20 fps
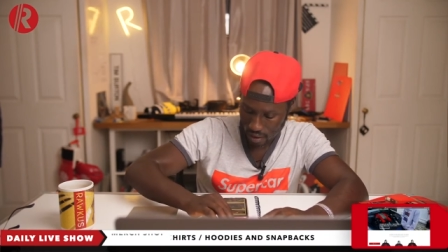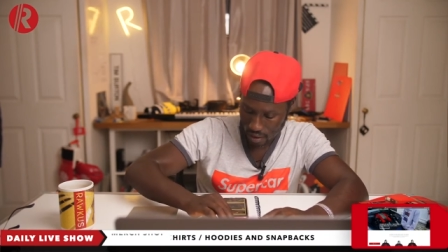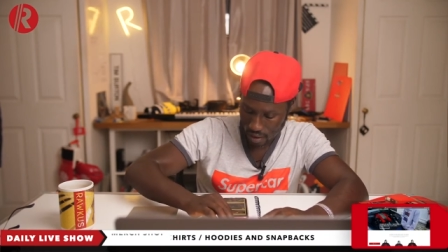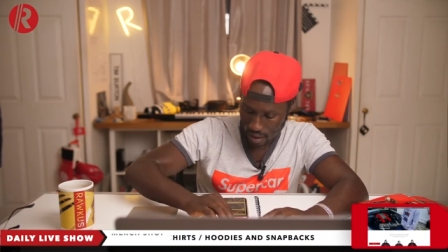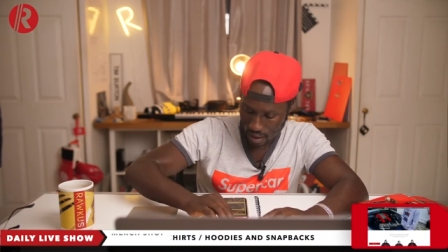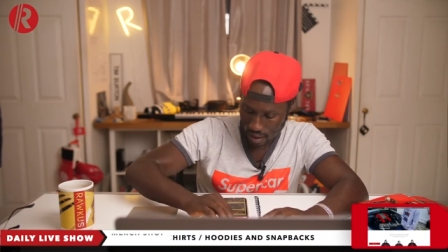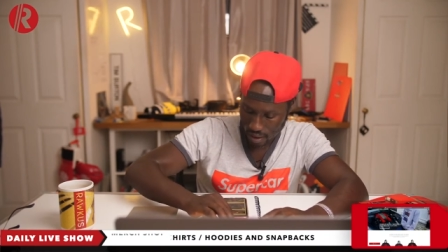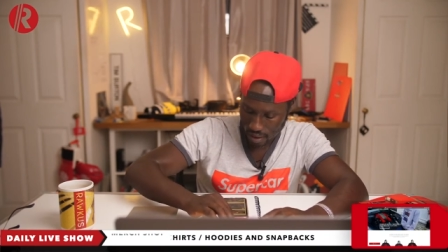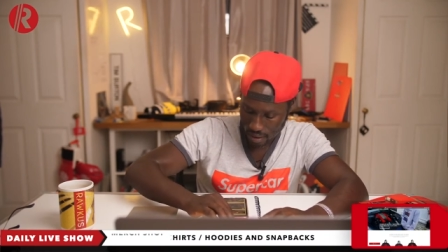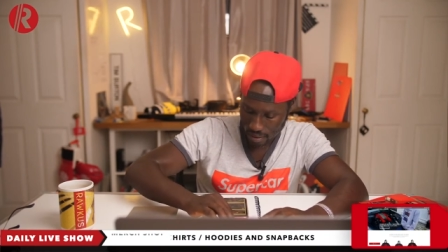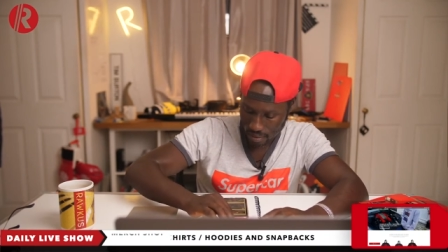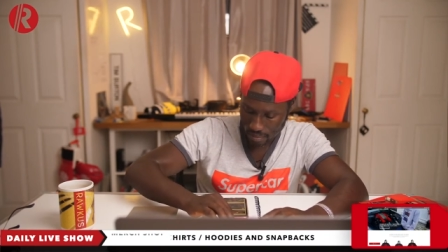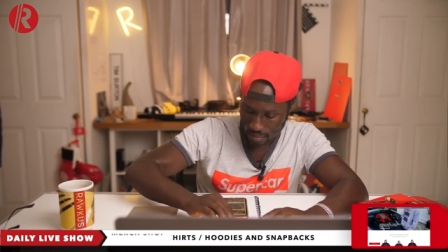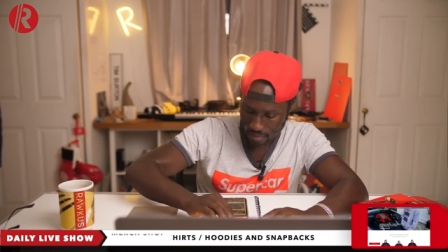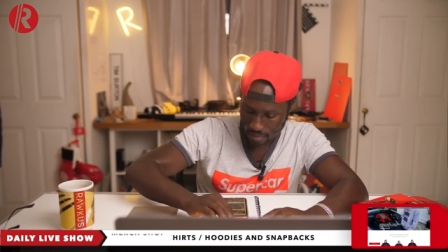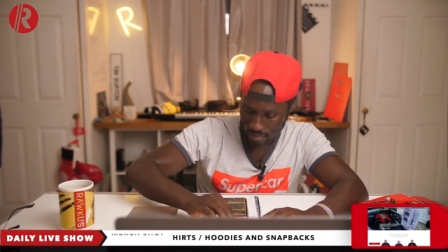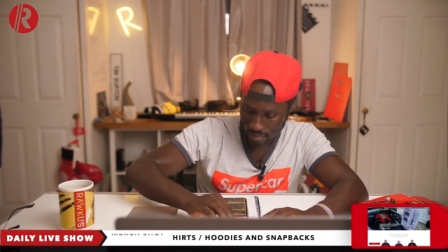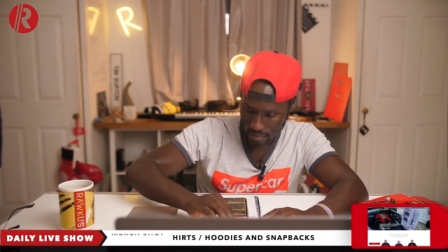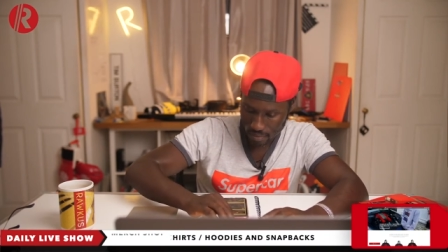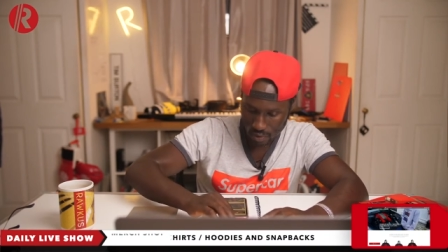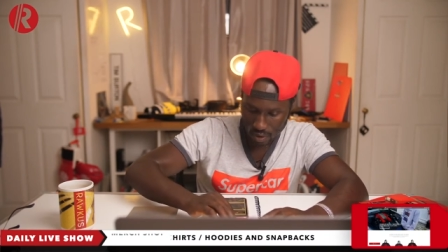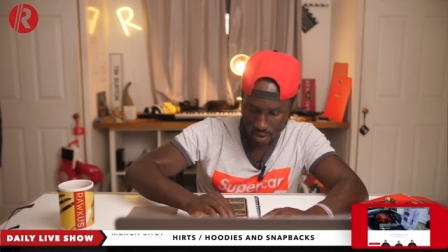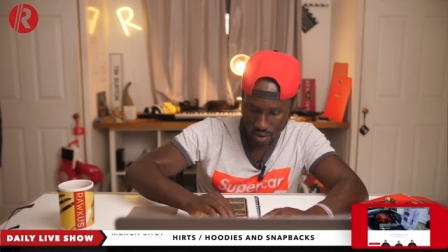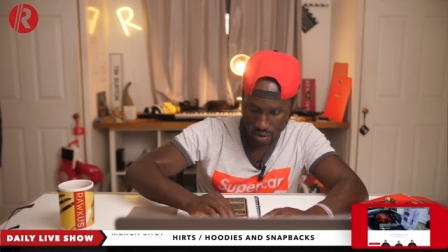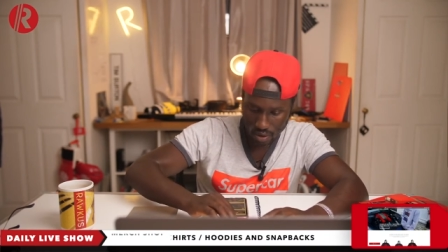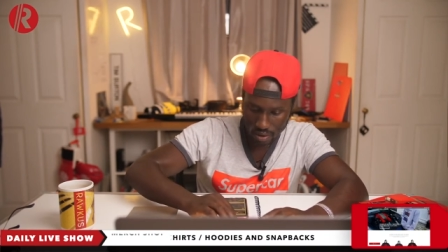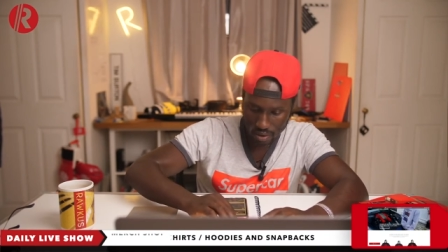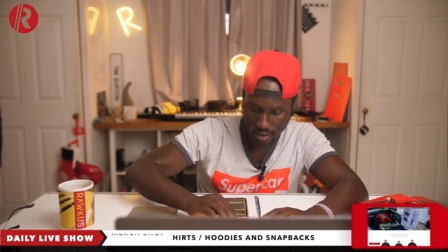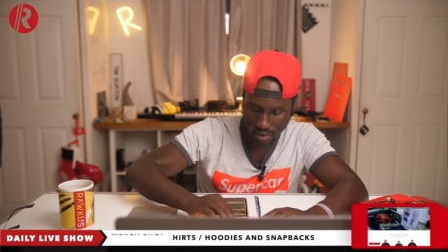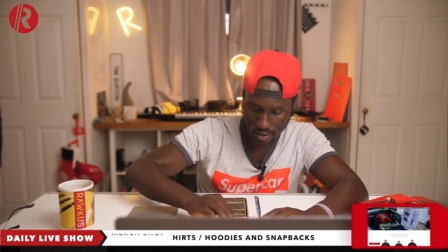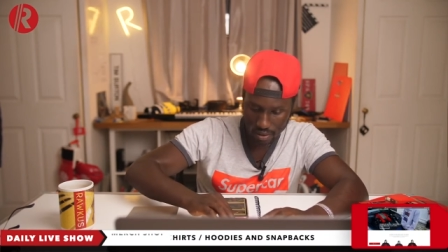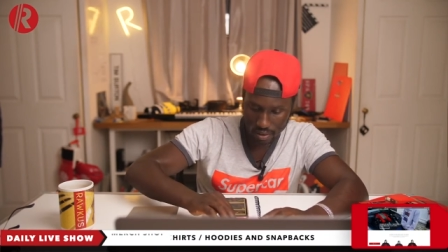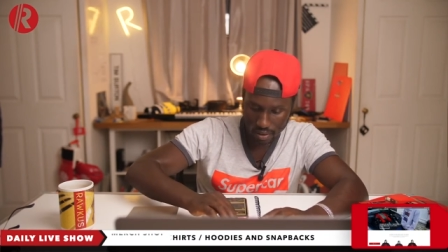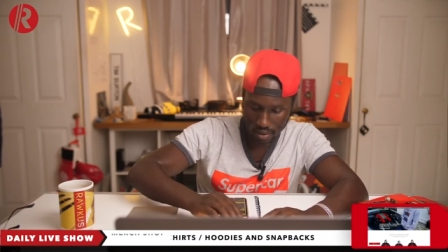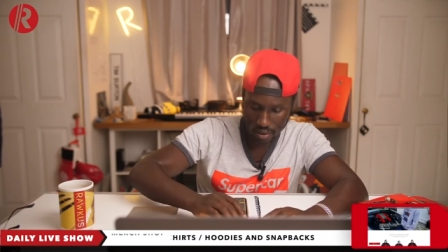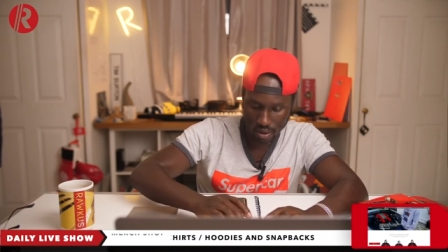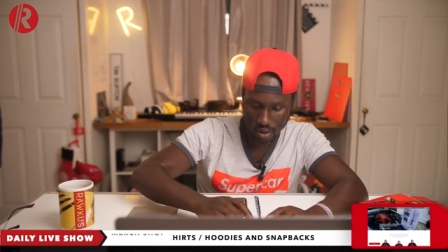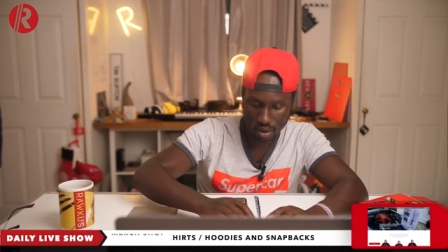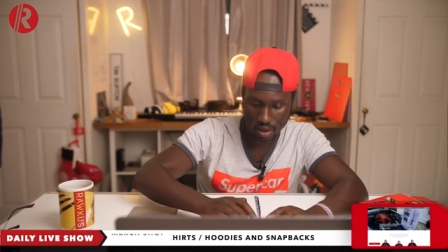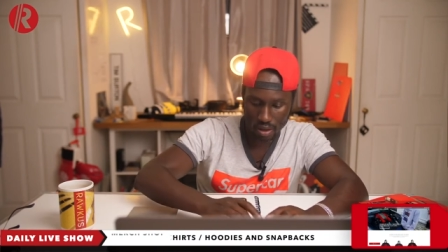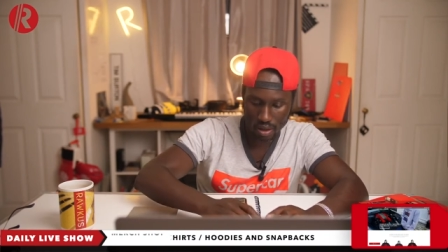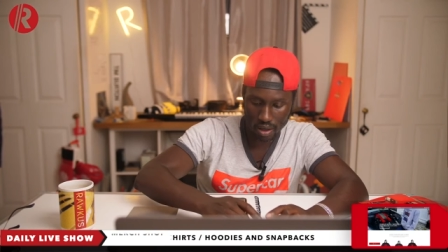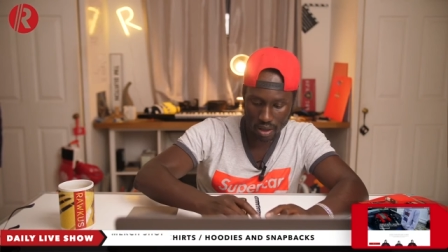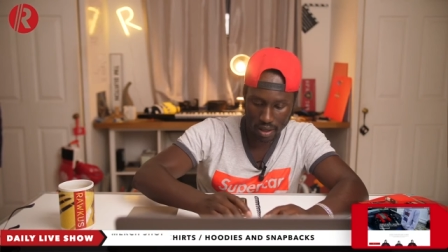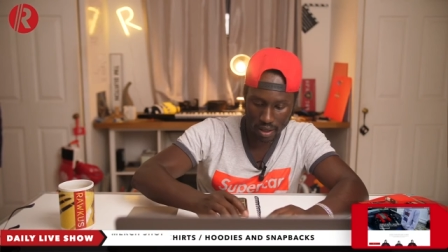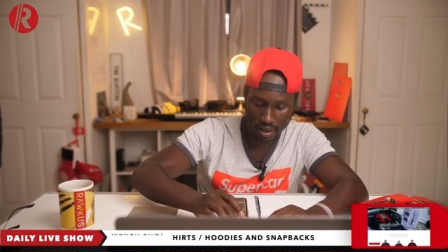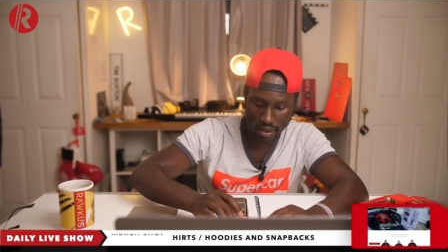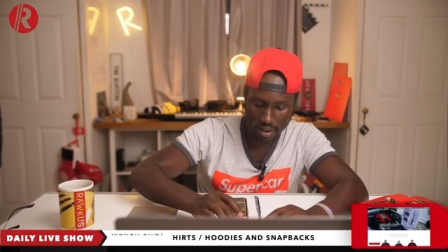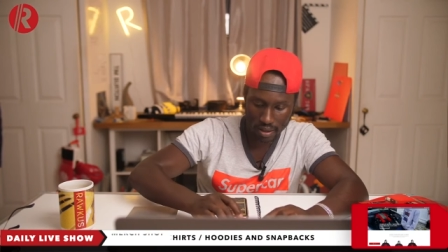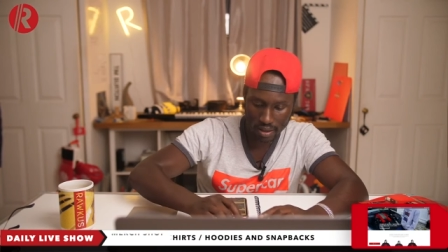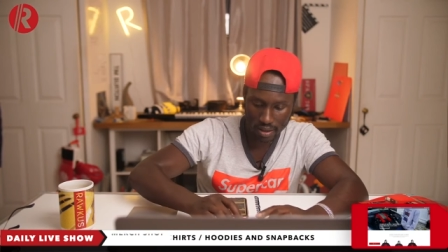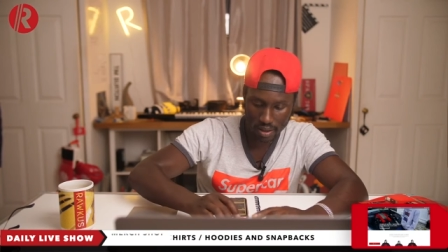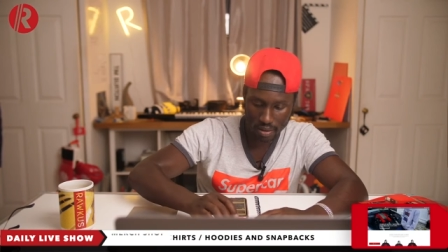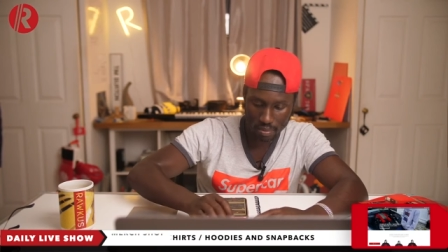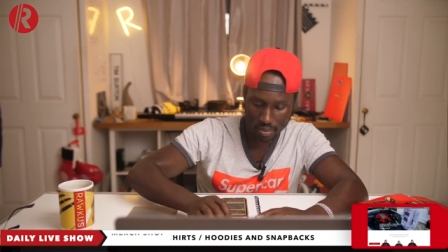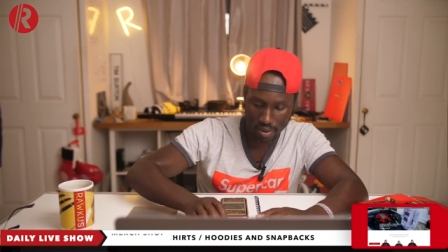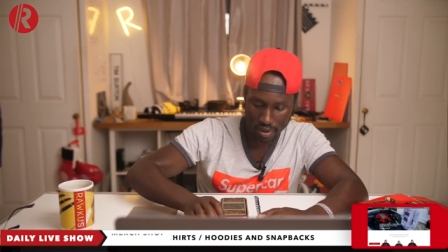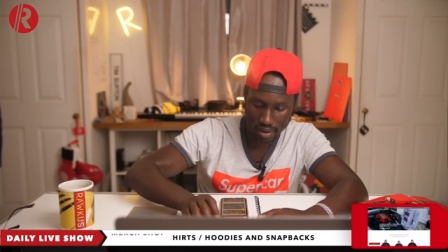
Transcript: Um, Grand